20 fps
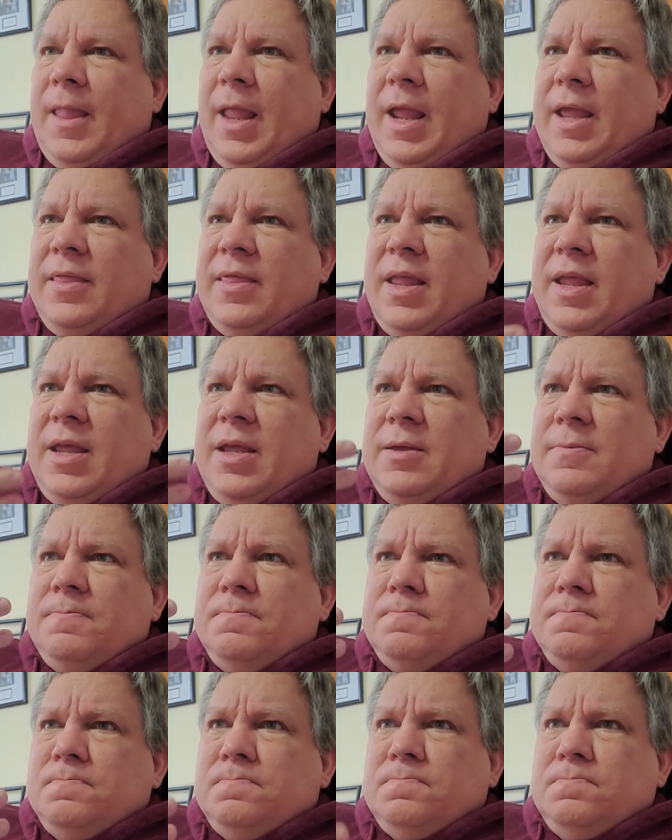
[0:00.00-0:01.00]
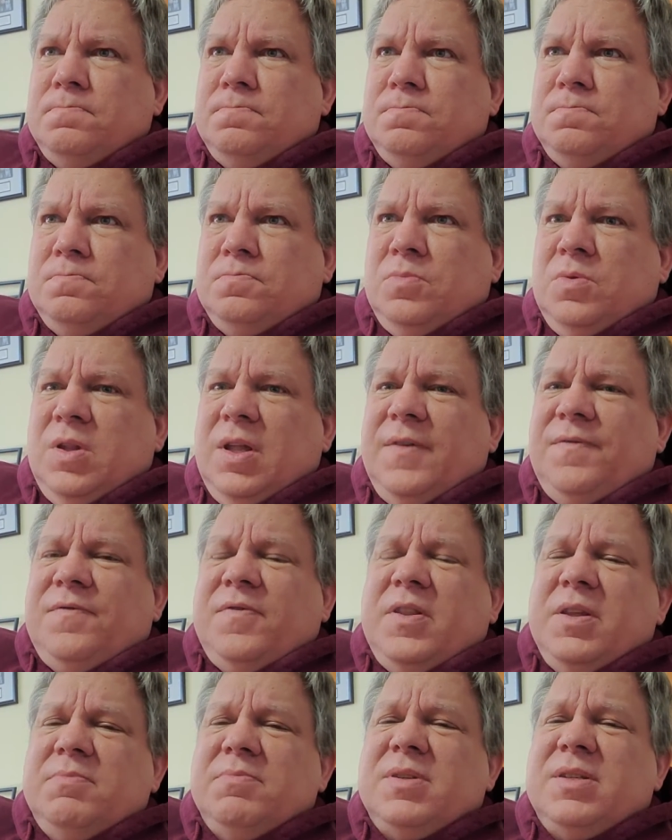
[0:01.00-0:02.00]
And they
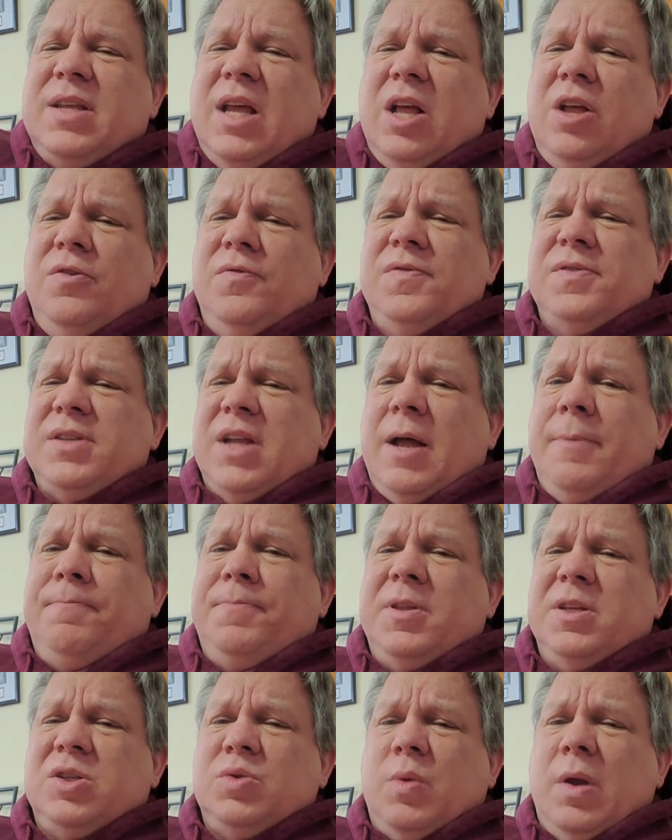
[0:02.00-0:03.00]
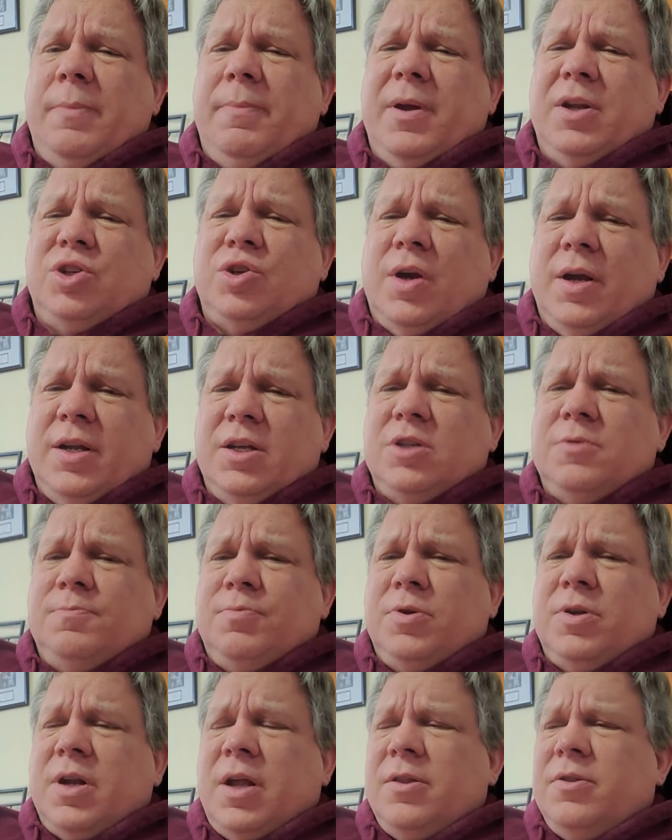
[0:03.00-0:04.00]
lift themselves up this way by trying to
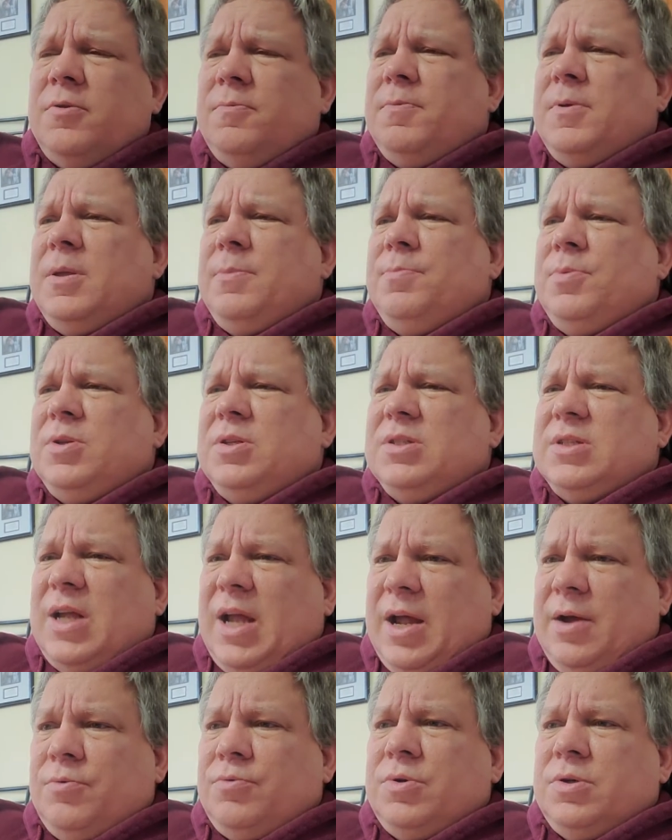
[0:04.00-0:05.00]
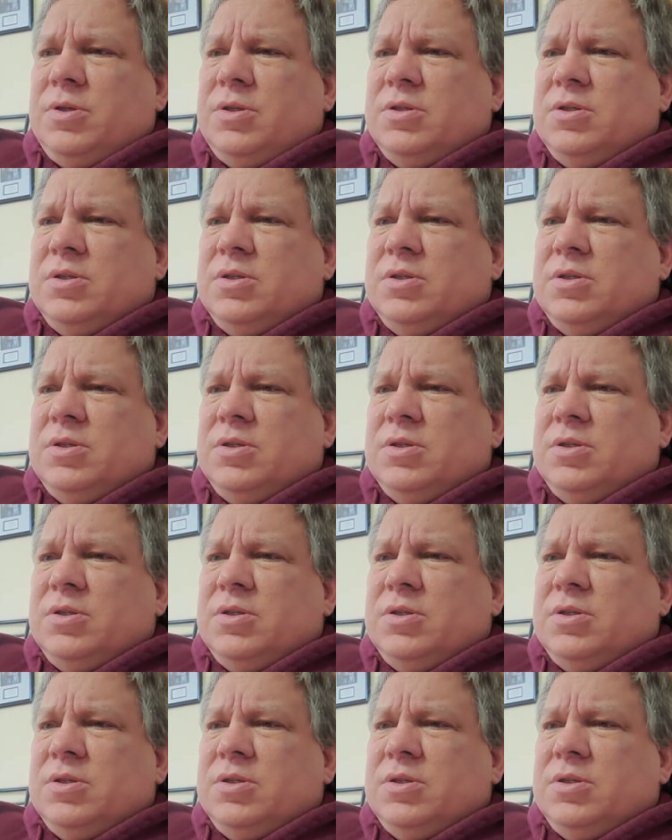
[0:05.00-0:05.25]
put other people down.